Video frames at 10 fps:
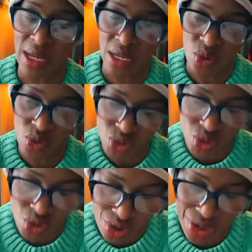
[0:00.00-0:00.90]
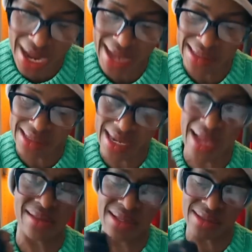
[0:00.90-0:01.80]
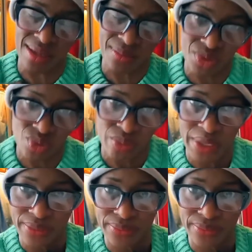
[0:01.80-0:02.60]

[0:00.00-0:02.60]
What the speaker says: because God has done the same to me.